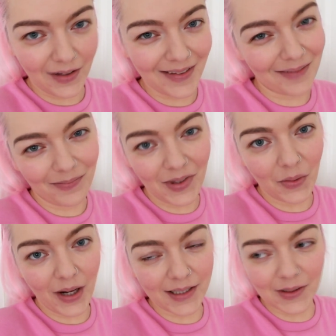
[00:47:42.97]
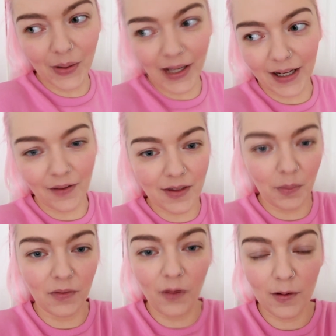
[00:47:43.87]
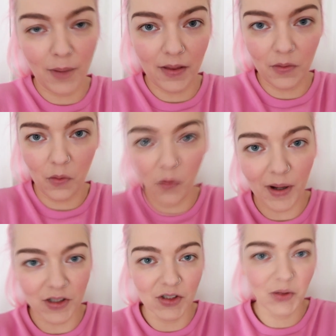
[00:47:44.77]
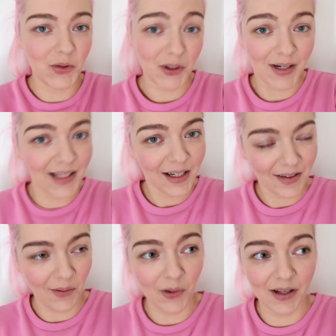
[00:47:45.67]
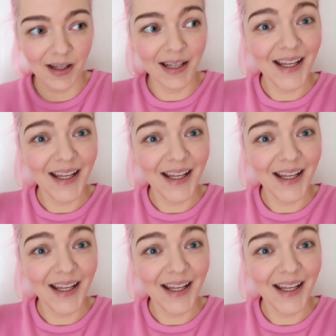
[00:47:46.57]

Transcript: Because you guys know, like I've said before, if Matthew's home, I just don't do anything because I want to